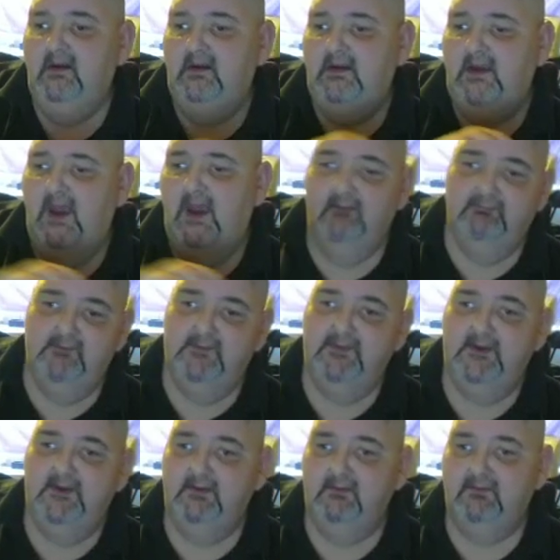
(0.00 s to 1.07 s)
everything
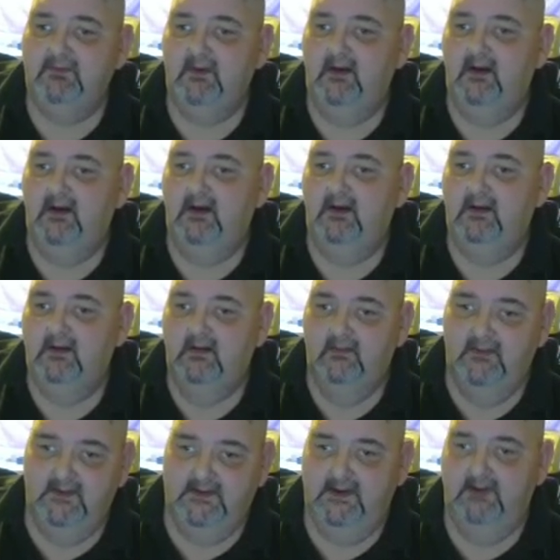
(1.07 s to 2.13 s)
you saw
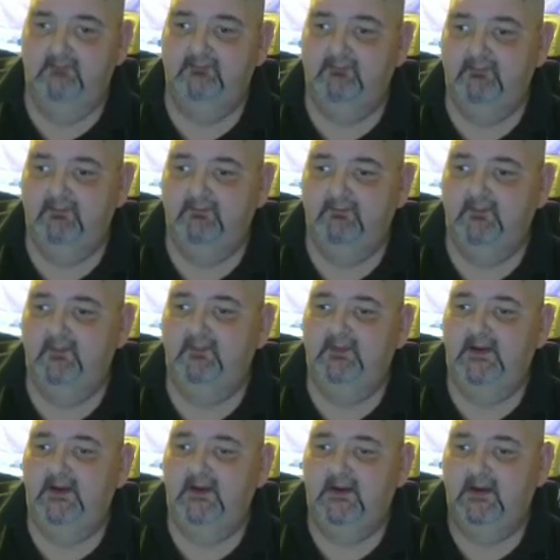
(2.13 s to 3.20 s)
that came from the food
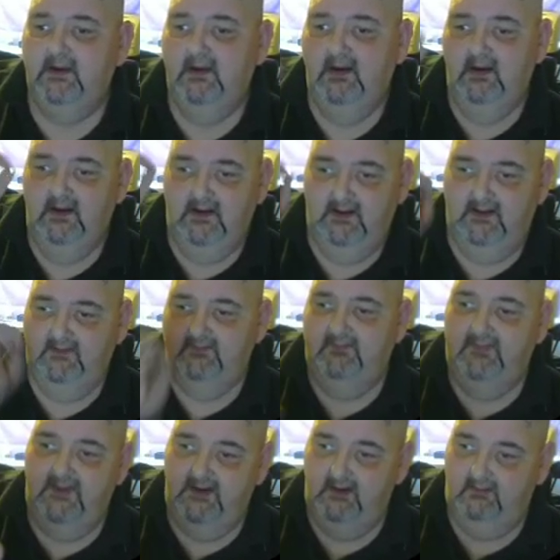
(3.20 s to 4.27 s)
bank is
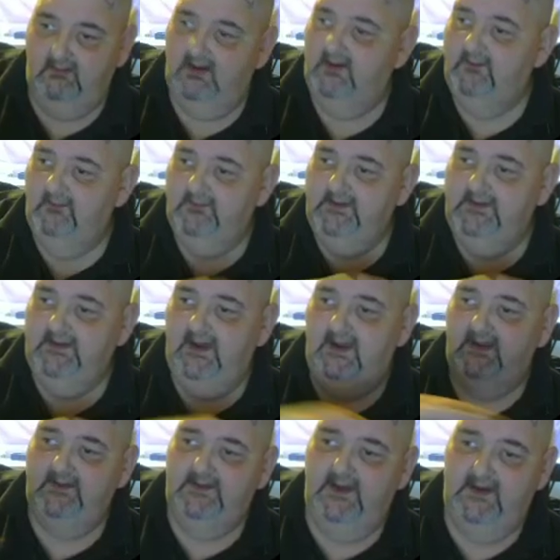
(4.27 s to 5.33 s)
there. I don't need to
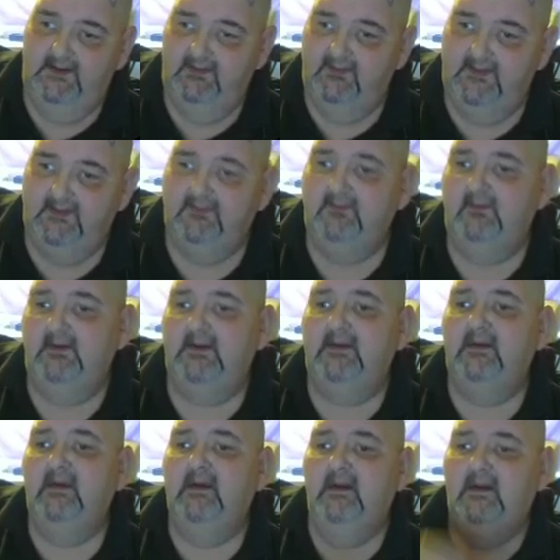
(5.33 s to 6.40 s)
add anything to it.
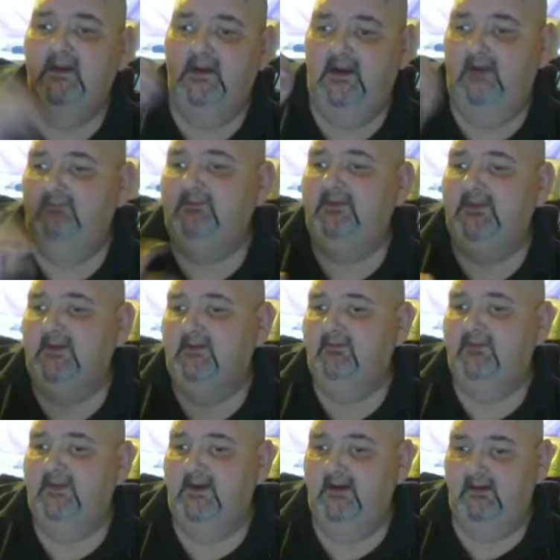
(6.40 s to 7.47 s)
Everything is
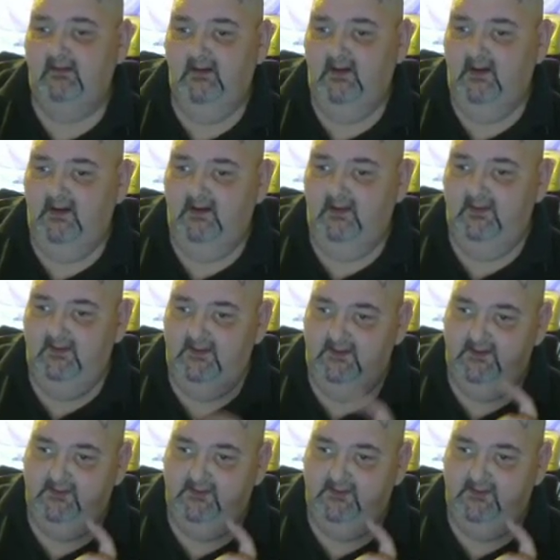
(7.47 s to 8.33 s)
there. The